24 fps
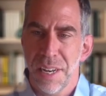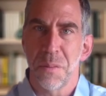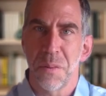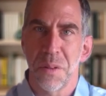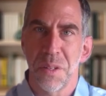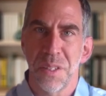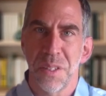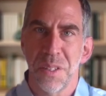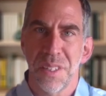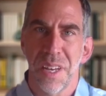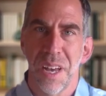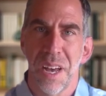It
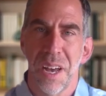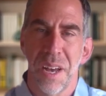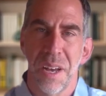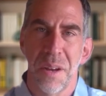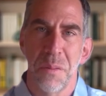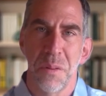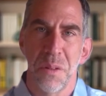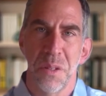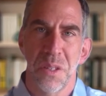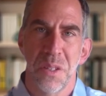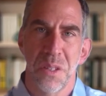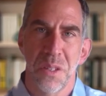was
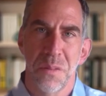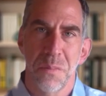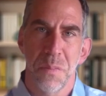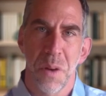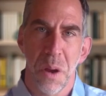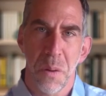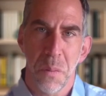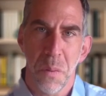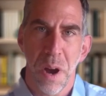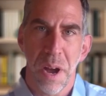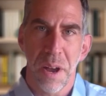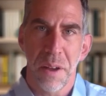
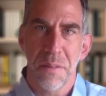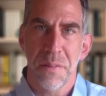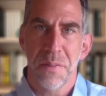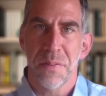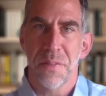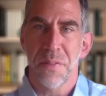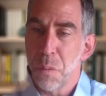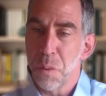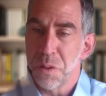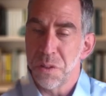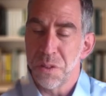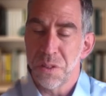my wife
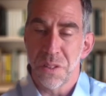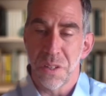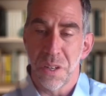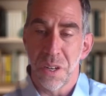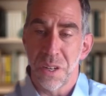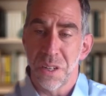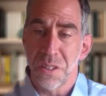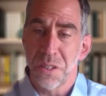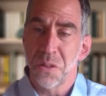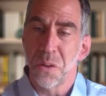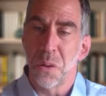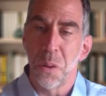was
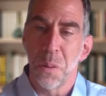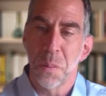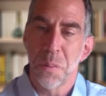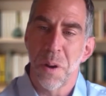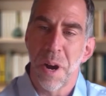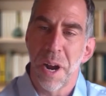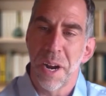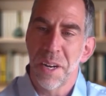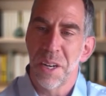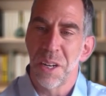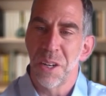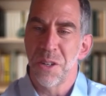a sole
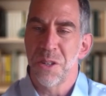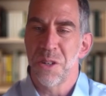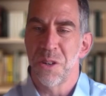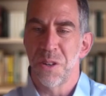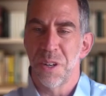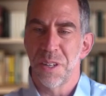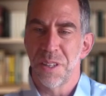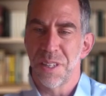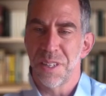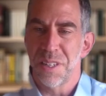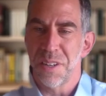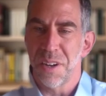practitioner
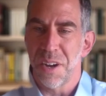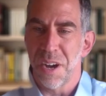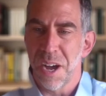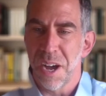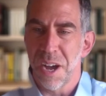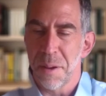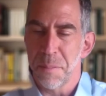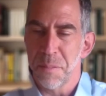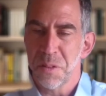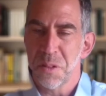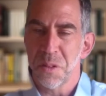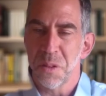at the
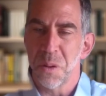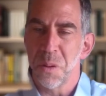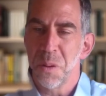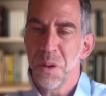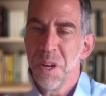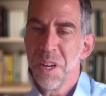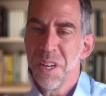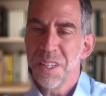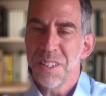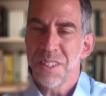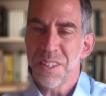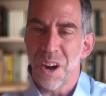time, so
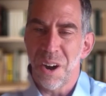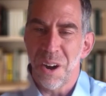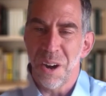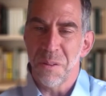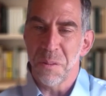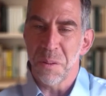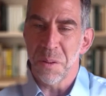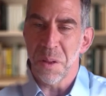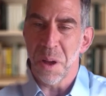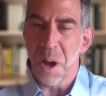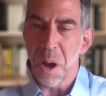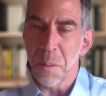started
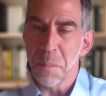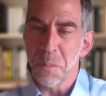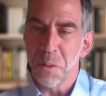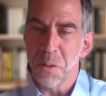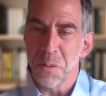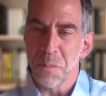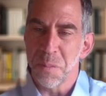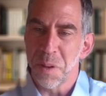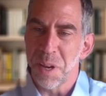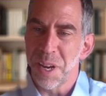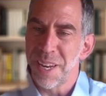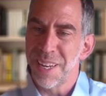with humble
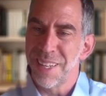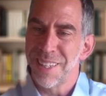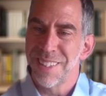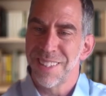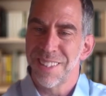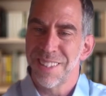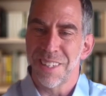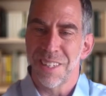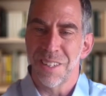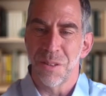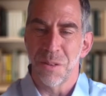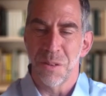
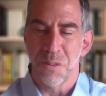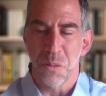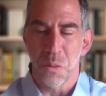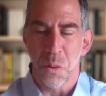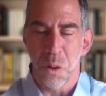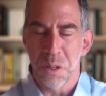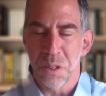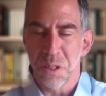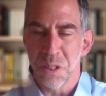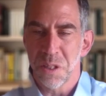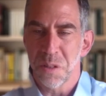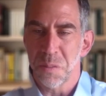means, with
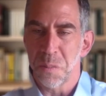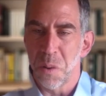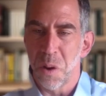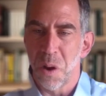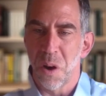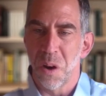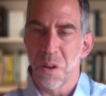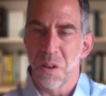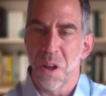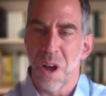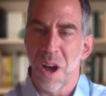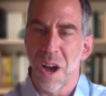one
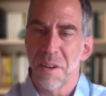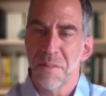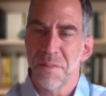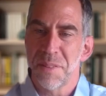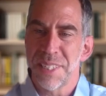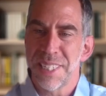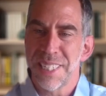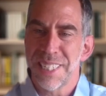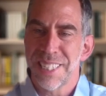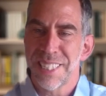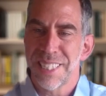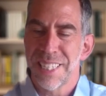small
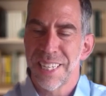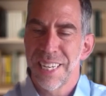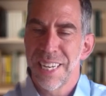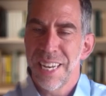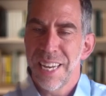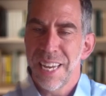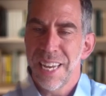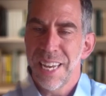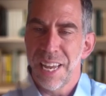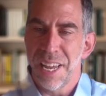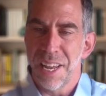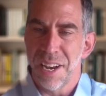office
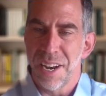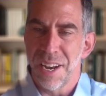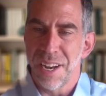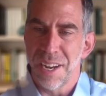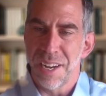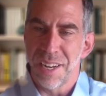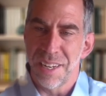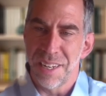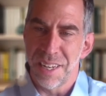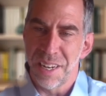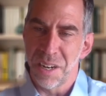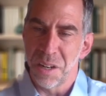in
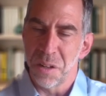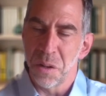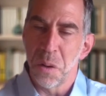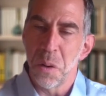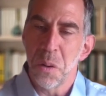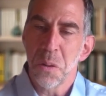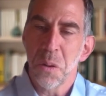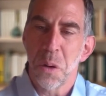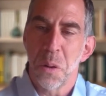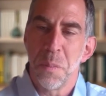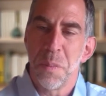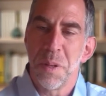a
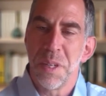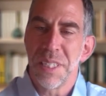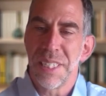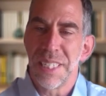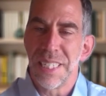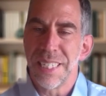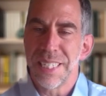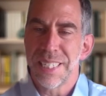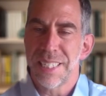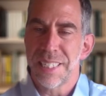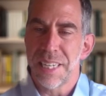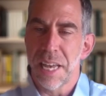local
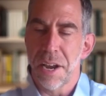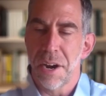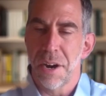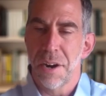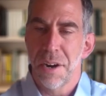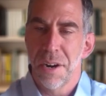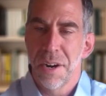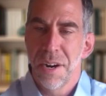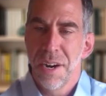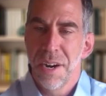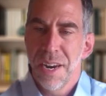business center.